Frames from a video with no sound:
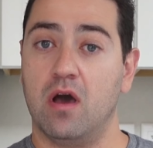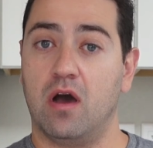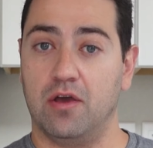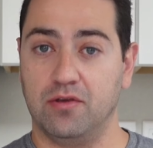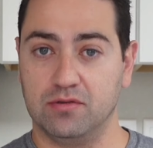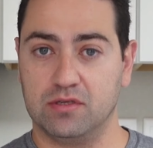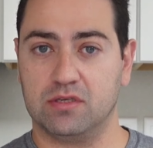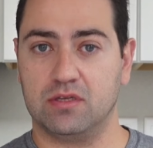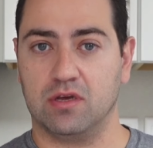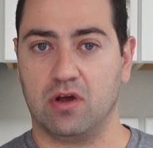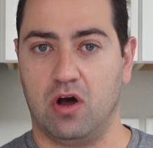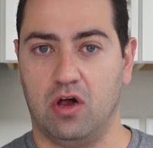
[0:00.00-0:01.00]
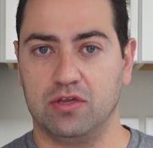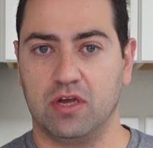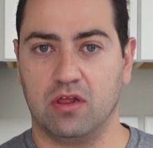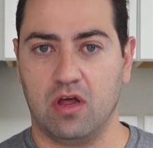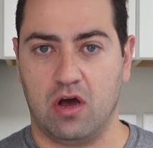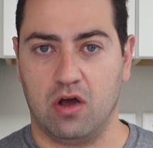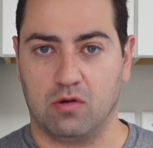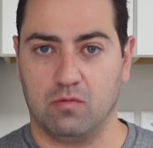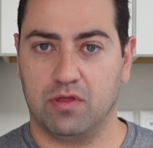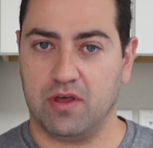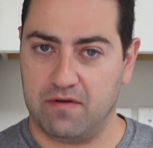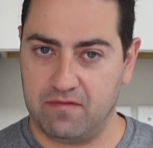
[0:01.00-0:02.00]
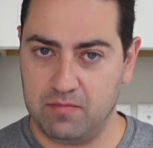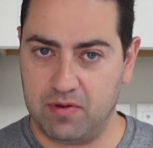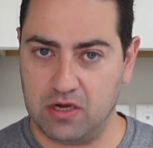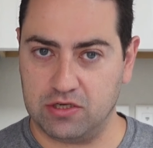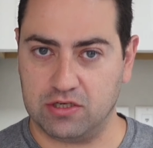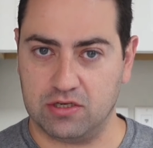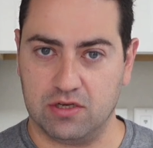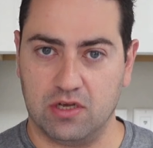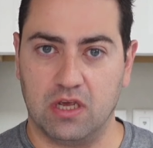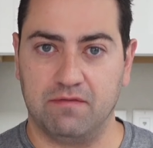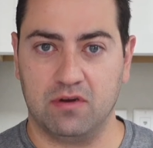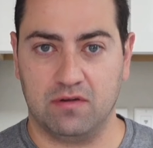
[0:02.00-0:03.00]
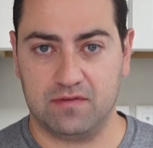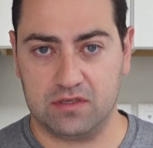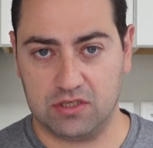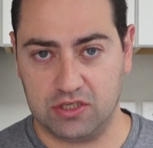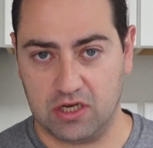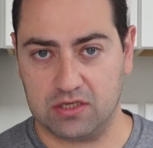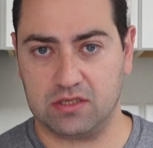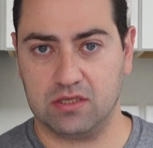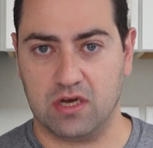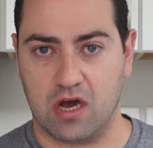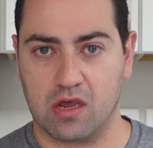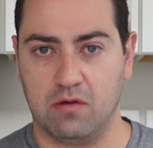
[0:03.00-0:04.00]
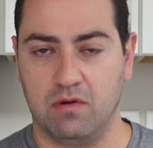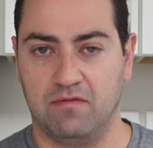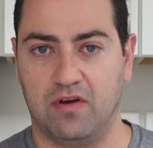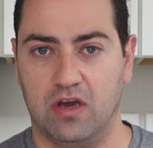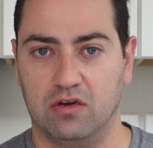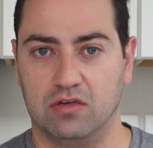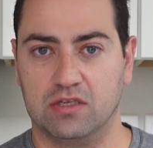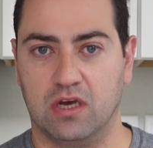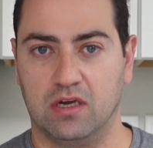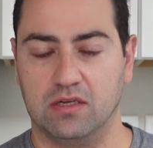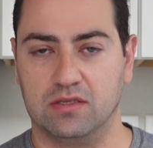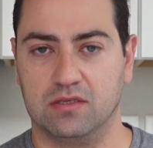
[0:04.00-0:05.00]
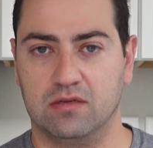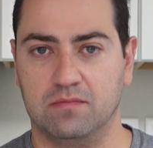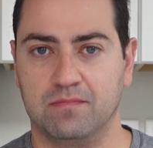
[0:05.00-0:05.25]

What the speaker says: I use this thing all day long with every patient, even if it's just to document vital signs.